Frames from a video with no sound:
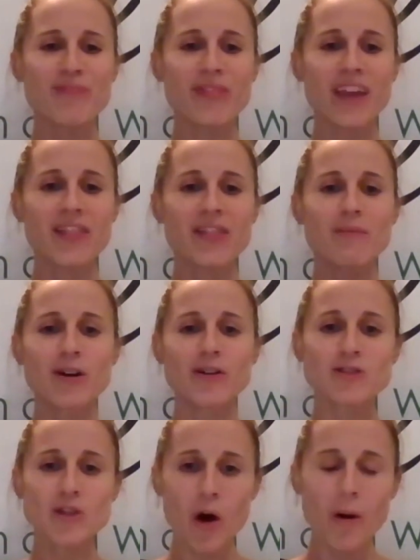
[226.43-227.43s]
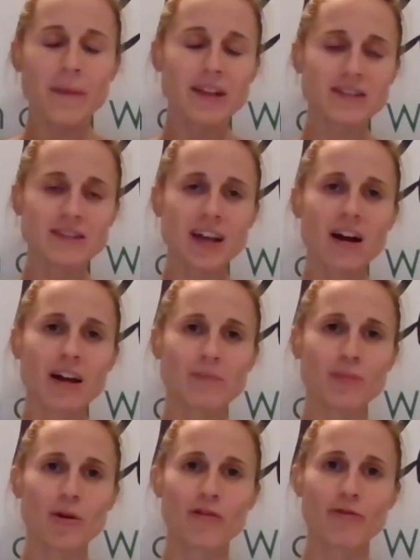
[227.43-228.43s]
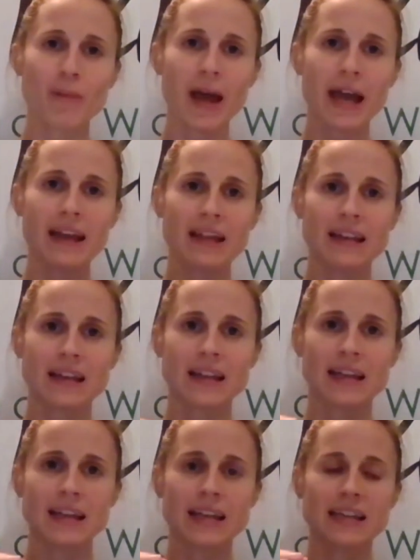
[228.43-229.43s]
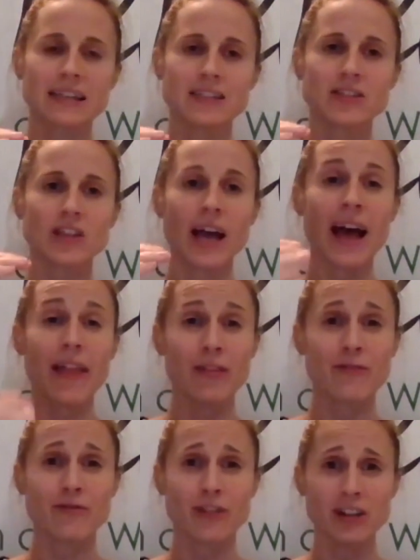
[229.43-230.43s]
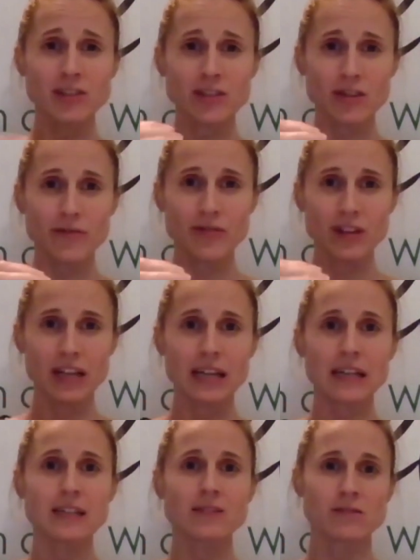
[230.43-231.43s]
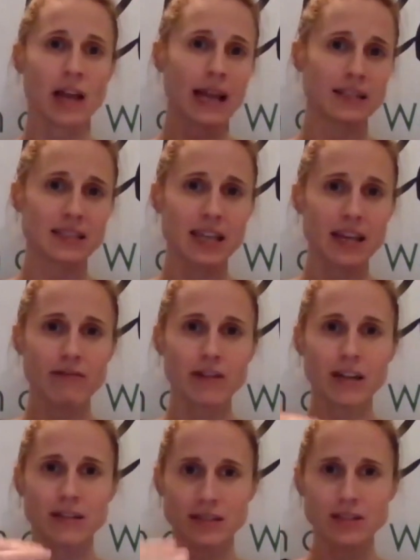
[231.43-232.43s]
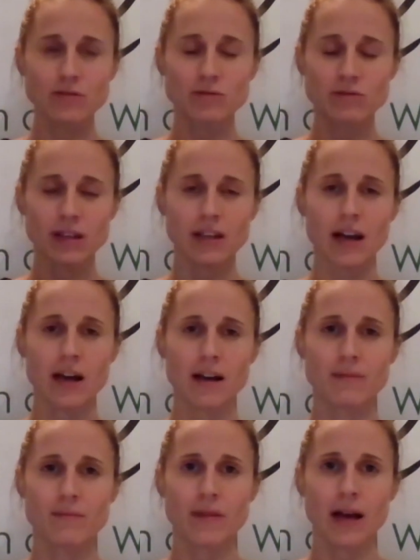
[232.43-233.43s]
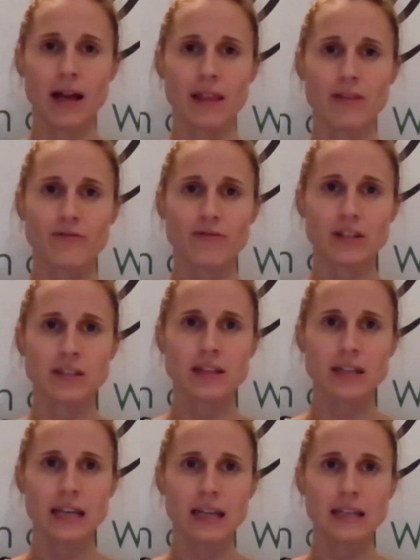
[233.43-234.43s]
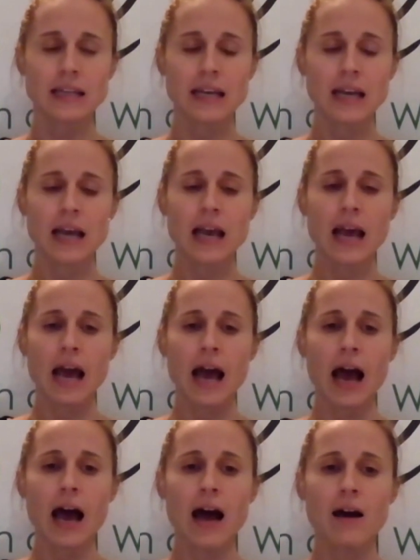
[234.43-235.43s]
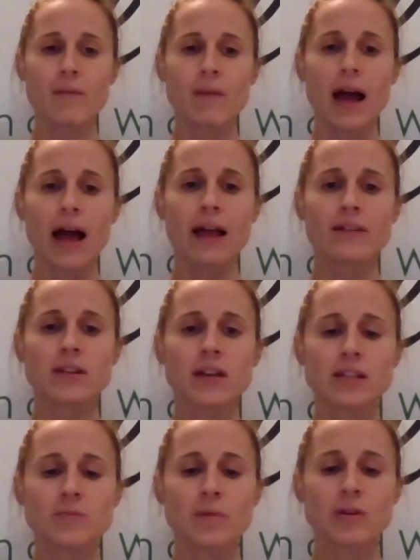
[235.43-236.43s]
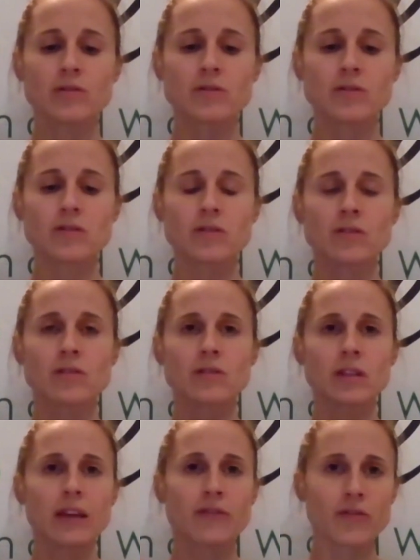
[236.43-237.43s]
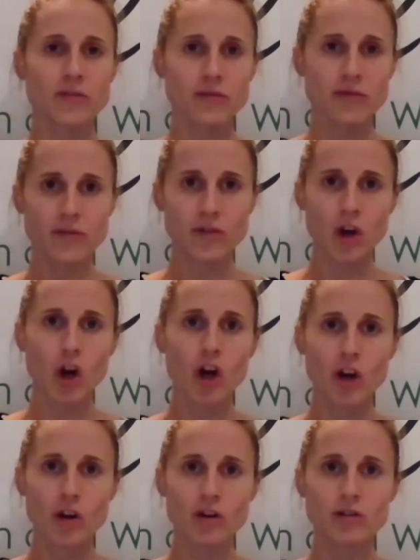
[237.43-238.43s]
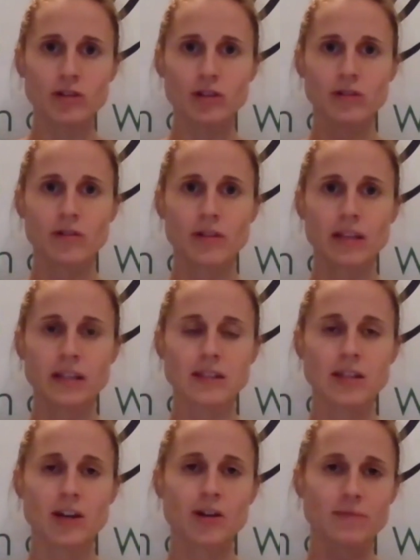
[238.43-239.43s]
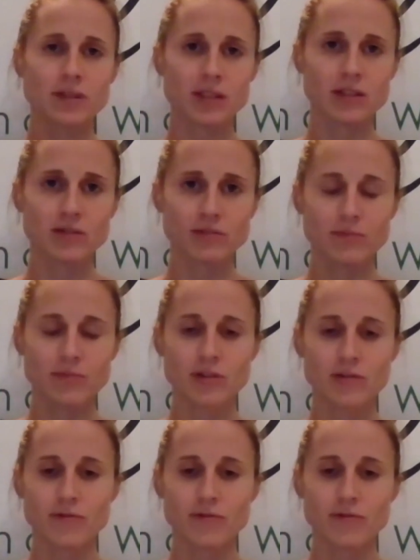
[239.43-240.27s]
The most common type of pain is at the front of the knee, anterior, it's called, at the front of the knee. And I suppose if you've heard these terms, then you've